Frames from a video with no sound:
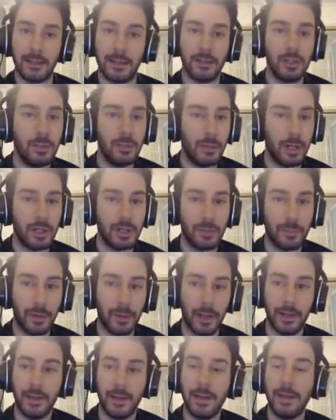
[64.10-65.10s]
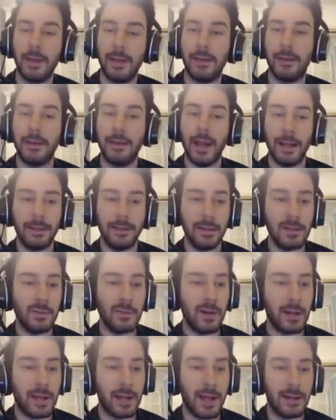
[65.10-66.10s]
too much, but yeah, I did just
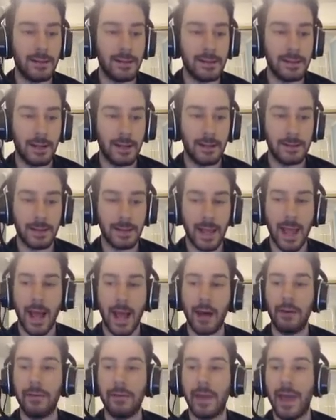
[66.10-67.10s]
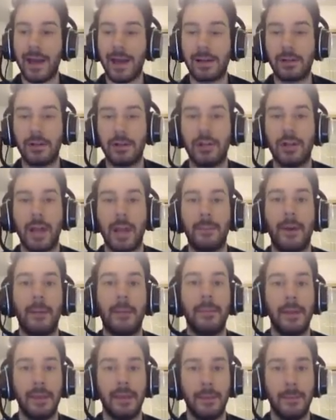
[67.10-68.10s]
want to kind of discuss how they actually shape
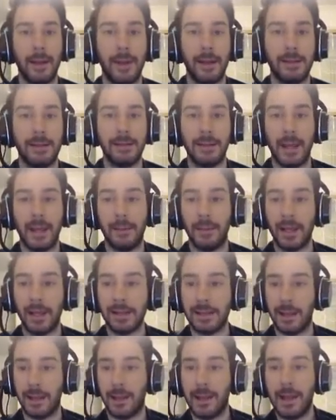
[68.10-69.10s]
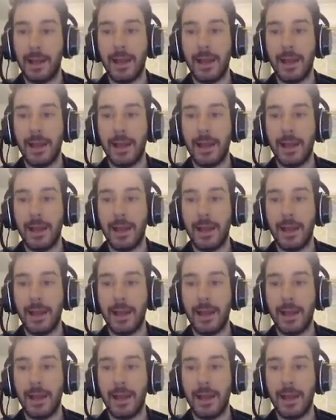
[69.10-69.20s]
up in the meta today. But like I said,